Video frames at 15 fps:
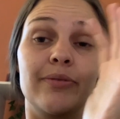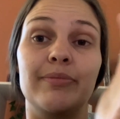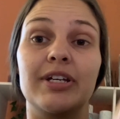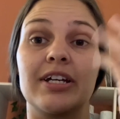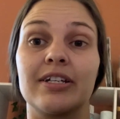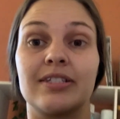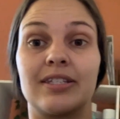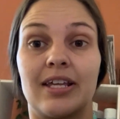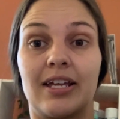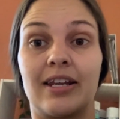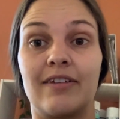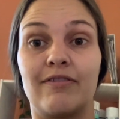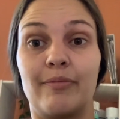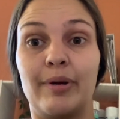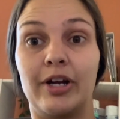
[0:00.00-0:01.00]
because then
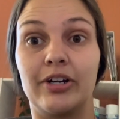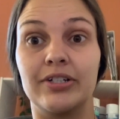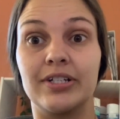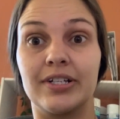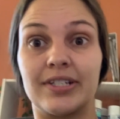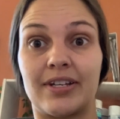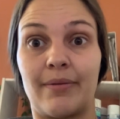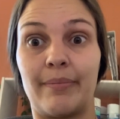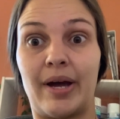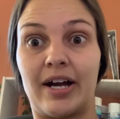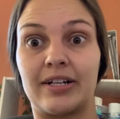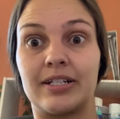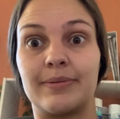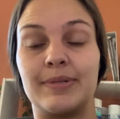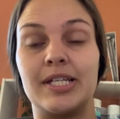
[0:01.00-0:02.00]
if a parent does come back
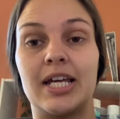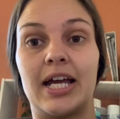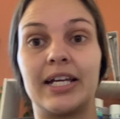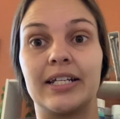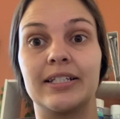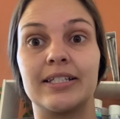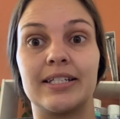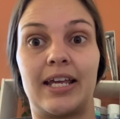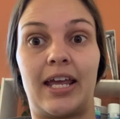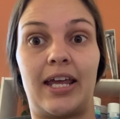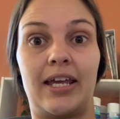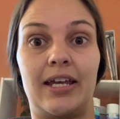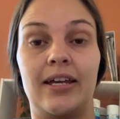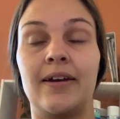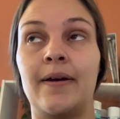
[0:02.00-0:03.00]
to me, I can
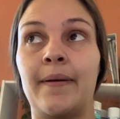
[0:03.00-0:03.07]
say,